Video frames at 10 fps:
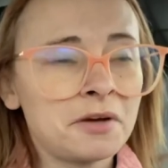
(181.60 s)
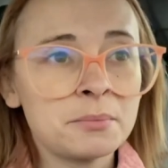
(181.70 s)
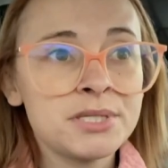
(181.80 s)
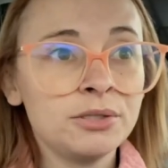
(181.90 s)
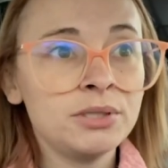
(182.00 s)

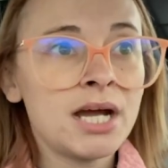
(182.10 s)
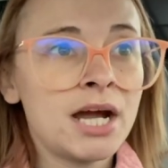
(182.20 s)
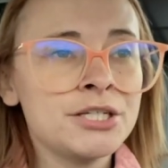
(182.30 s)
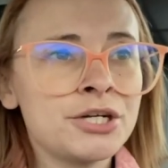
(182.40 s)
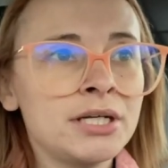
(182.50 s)
still
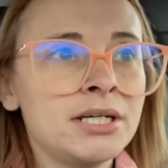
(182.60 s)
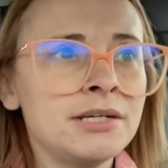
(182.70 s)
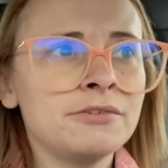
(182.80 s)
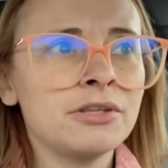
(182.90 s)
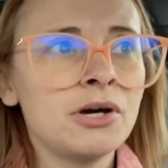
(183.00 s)
dehydrated
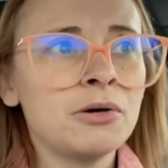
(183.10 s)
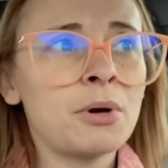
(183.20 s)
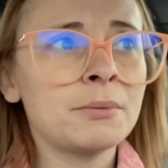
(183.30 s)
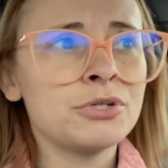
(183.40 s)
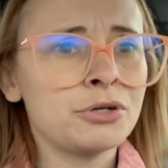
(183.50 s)
even though
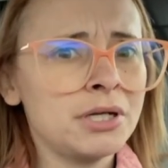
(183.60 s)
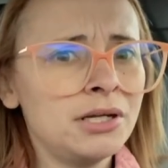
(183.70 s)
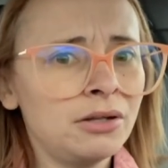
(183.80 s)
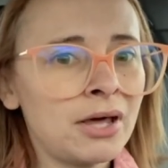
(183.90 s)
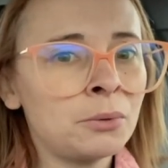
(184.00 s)
I'm drinking
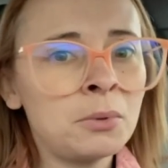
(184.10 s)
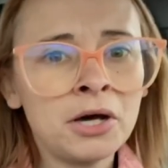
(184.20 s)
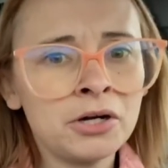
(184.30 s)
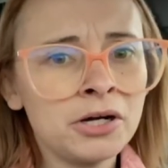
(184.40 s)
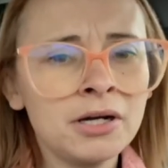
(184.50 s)
a lot of
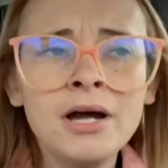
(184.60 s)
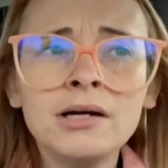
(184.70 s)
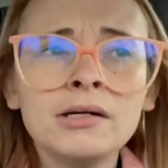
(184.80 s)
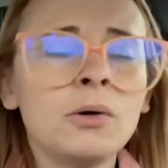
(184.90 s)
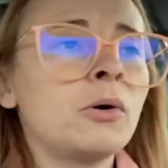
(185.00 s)
water,
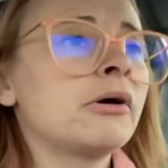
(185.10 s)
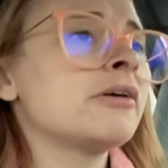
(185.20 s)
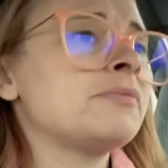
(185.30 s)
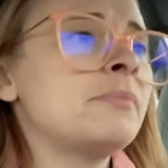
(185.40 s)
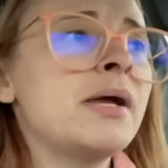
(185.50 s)
or
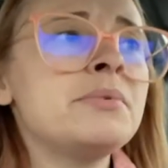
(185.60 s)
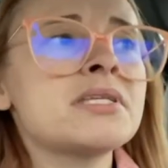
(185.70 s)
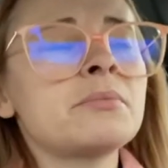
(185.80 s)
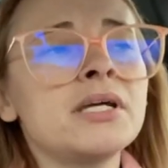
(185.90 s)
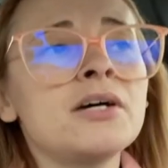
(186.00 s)
if maybe
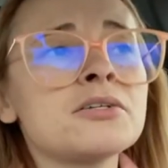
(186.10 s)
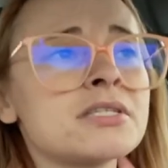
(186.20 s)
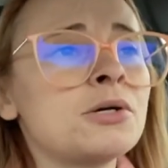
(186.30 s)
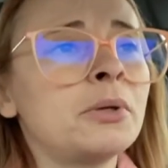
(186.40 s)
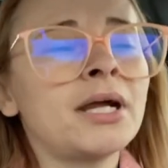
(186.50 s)
something else is
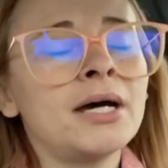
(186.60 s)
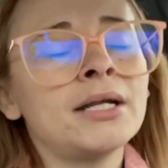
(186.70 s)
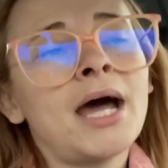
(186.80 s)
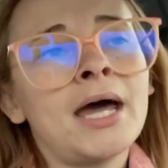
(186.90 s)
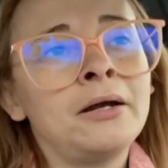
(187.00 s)
going
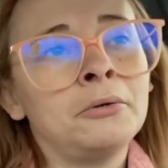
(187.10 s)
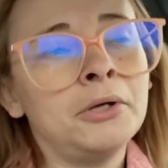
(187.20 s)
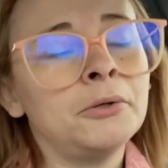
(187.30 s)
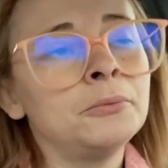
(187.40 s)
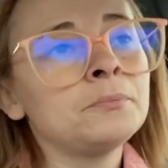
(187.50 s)
on. I don't
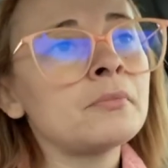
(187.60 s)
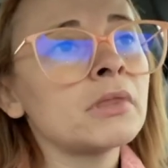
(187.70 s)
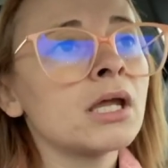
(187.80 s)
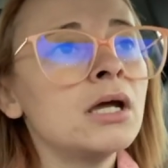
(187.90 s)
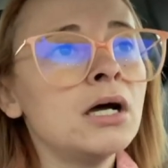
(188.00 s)
know.
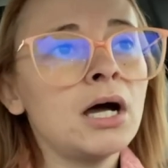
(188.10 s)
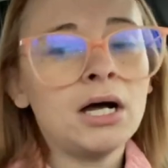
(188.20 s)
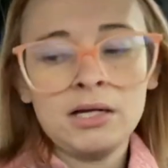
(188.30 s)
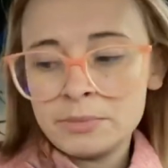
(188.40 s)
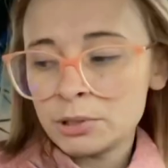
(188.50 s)

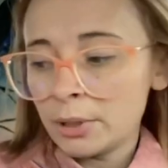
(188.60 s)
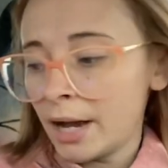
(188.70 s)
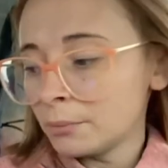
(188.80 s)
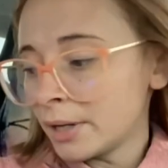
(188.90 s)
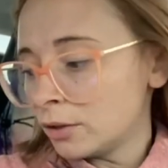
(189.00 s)
So I
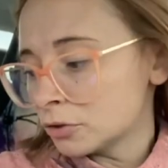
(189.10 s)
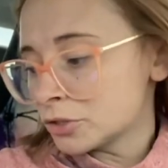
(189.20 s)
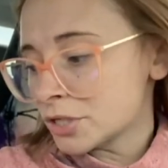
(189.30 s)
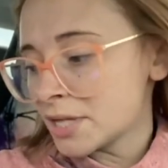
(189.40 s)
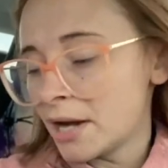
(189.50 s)
had my
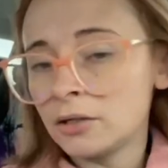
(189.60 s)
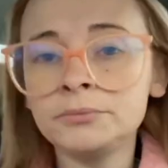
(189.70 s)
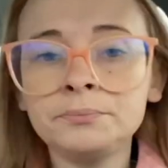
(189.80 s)
ultrasound,